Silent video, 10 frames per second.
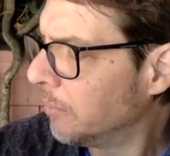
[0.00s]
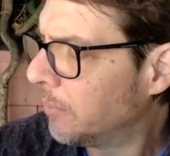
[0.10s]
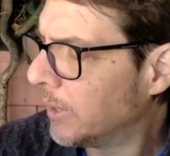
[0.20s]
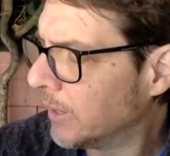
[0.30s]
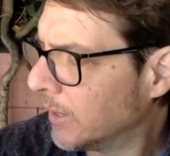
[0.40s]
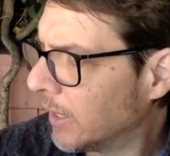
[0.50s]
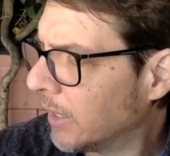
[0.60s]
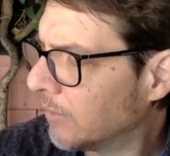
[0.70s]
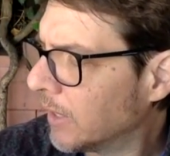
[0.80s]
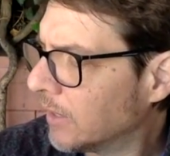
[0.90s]
But
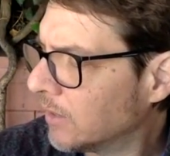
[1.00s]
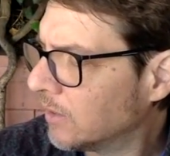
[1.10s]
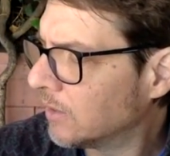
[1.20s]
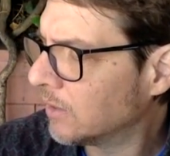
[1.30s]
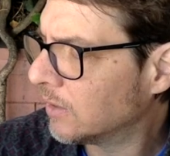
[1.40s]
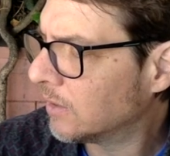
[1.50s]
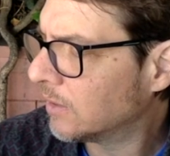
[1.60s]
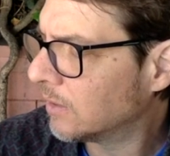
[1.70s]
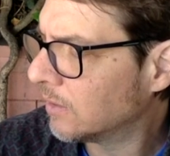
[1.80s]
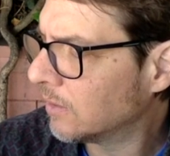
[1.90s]
I've got
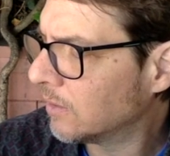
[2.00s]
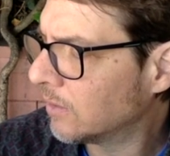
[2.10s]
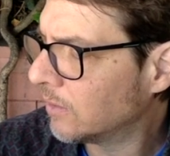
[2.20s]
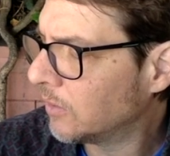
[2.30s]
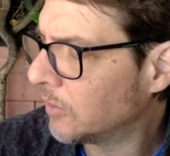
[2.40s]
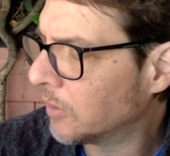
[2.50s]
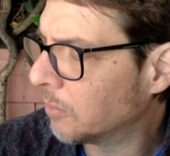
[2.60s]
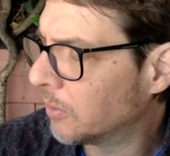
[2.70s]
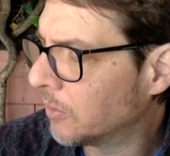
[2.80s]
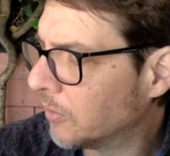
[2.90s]
36
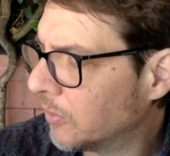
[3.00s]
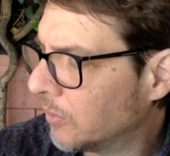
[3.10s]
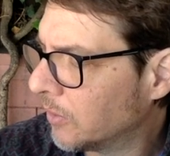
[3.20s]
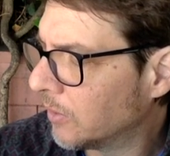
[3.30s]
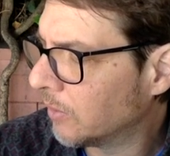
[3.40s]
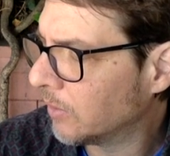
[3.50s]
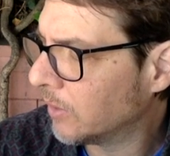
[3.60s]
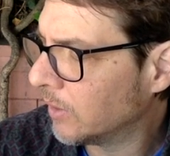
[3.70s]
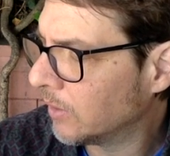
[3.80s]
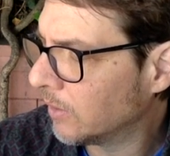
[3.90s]
plus 37,
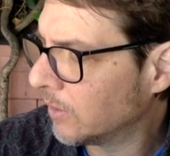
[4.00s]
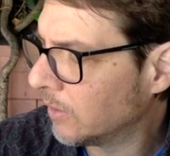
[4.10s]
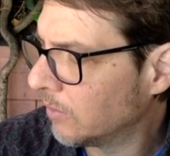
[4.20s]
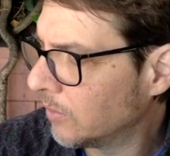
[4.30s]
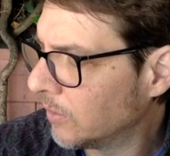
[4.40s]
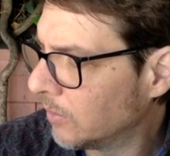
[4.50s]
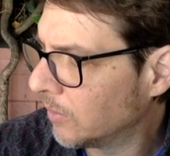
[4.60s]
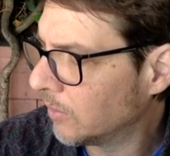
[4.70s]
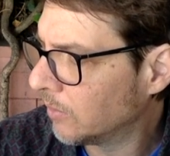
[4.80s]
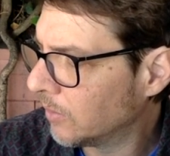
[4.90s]
38, 39,
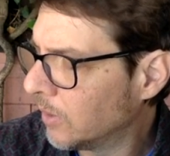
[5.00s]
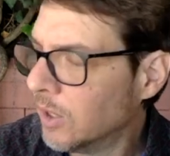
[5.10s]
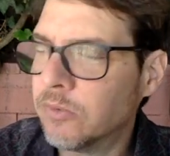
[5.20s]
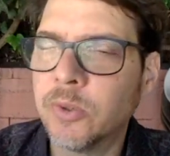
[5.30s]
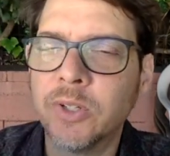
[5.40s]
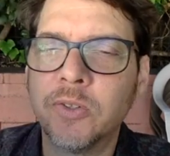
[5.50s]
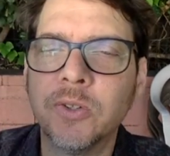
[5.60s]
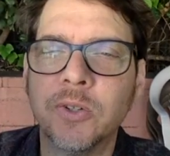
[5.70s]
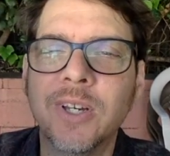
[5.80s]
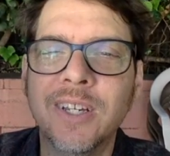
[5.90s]
40,
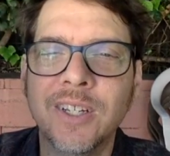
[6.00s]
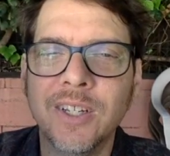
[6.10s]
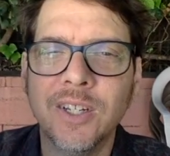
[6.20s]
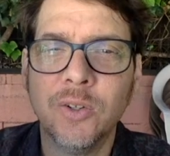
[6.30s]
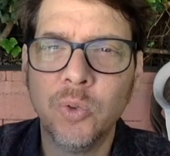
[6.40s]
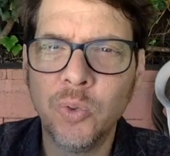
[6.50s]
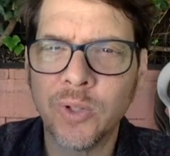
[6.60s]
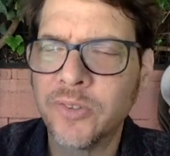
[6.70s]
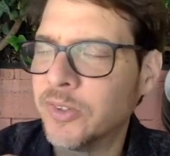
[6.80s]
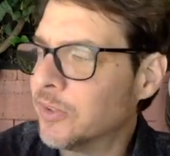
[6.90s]
42. Ooh,
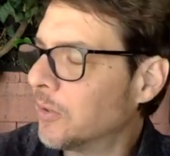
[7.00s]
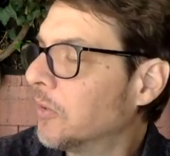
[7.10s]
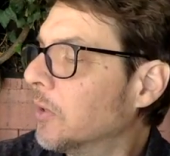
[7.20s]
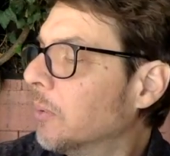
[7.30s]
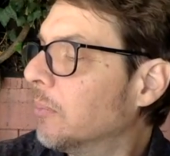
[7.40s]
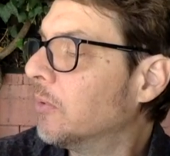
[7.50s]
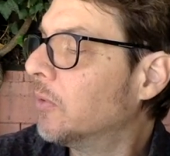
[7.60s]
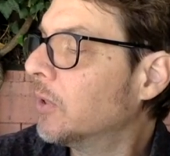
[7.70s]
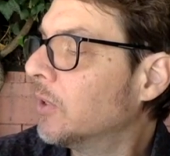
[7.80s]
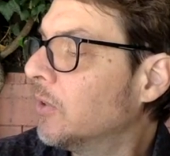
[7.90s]
that's an interesting number.
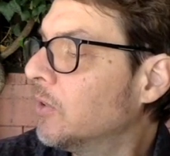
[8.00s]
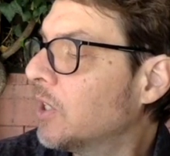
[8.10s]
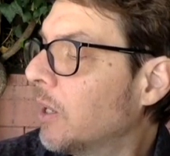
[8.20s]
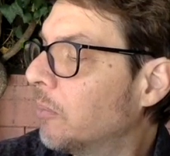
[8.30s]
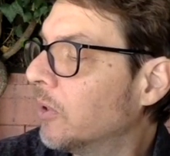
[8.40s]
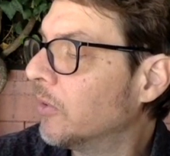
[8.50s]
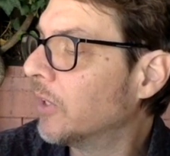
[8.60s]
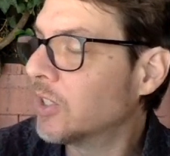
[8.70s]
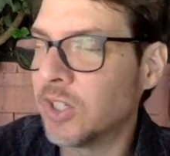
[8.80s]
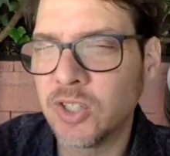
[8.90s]
42 chapters.
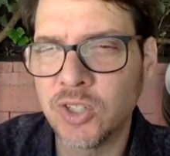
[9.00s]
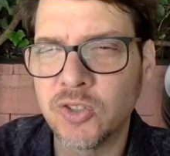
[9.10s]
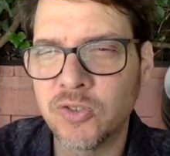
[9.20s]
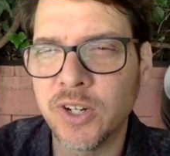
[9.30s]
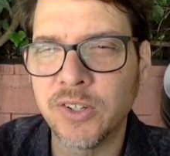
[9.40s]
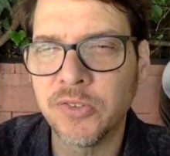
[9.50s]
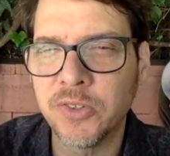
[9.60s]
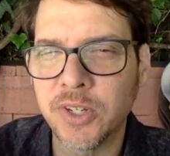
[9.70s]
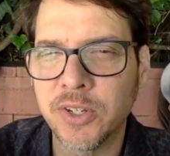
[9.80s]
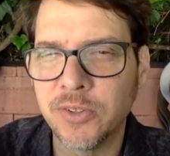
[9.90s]
Actually, I should try to
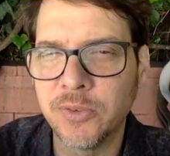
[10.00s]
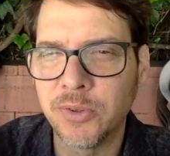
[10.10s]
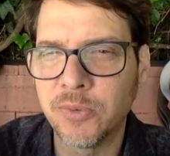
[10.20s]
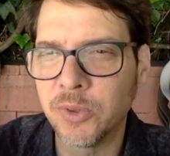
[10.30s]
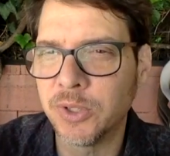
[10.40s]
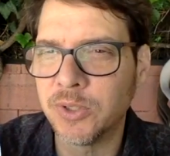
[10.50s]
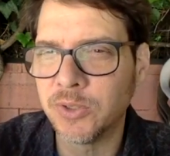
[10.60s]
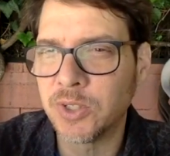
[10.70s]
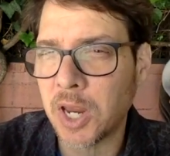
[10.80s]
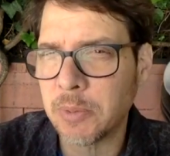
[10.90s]
stick with
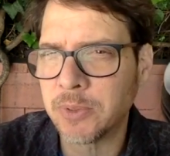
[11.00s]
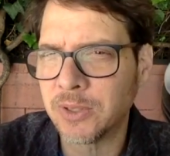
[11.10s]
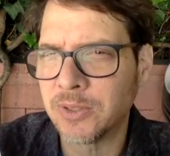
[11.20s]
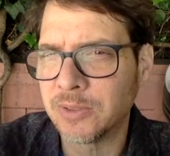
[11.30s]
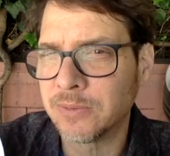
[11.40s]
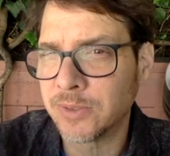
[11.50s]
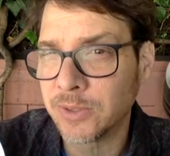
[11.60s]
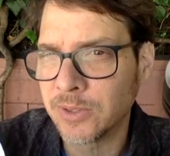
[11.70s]
42 chapters for